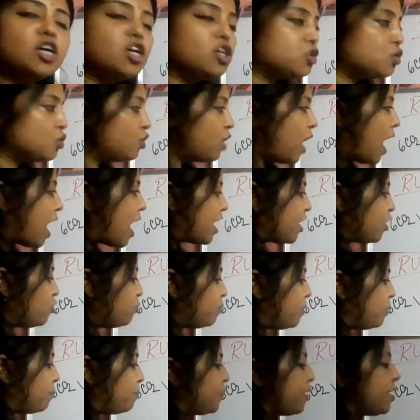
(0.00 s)
So
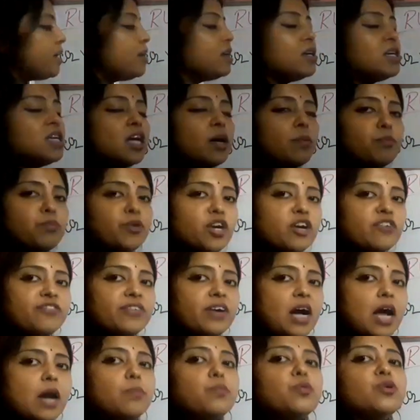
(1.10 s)
RUBP here number of
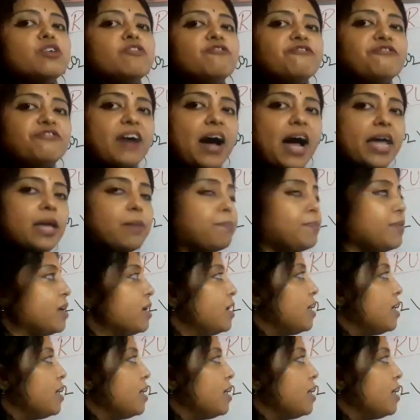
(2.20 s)
carbon 5,